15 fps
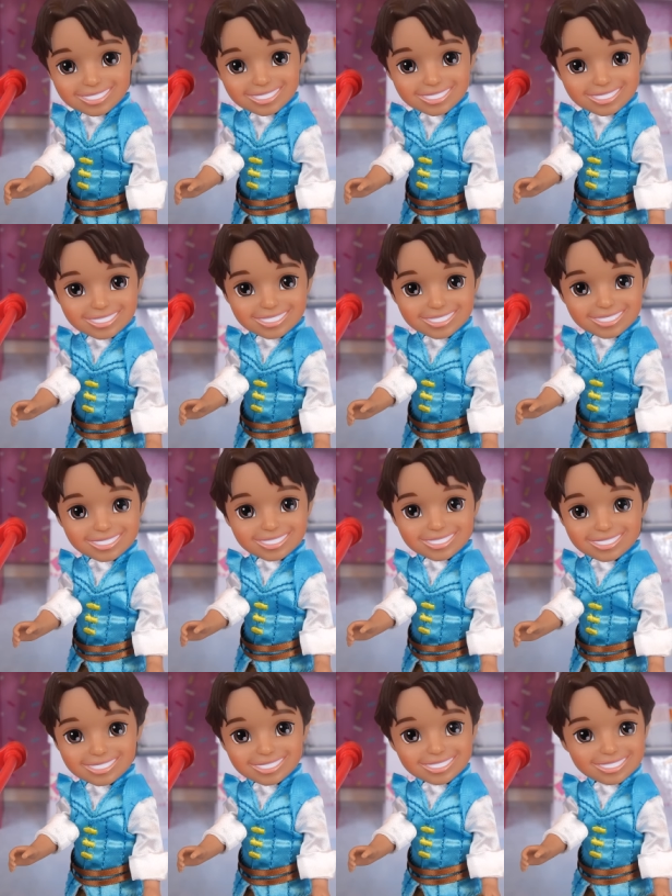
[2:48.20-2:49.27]
Can we eat
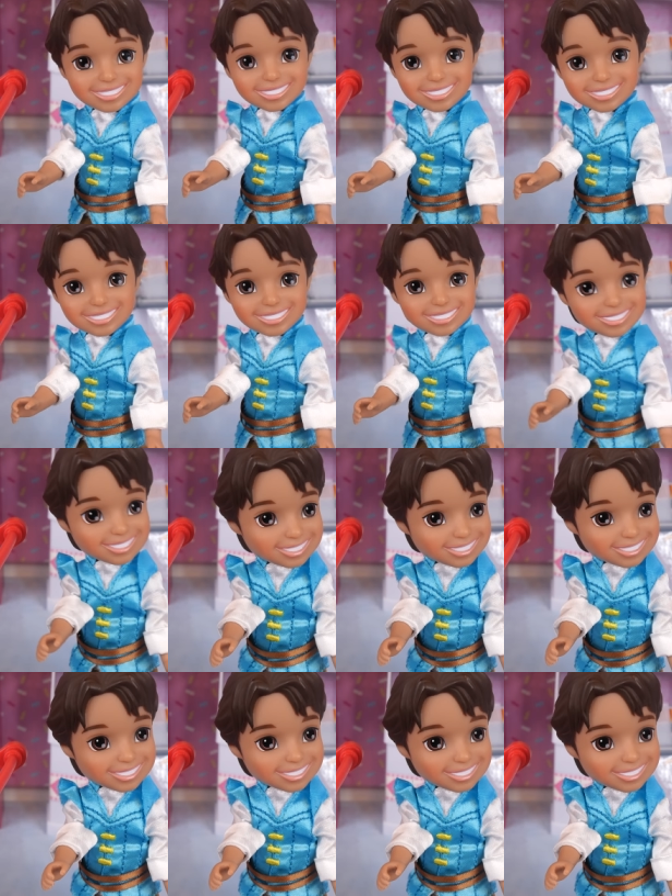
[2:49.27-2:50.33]
those as soon as we get home?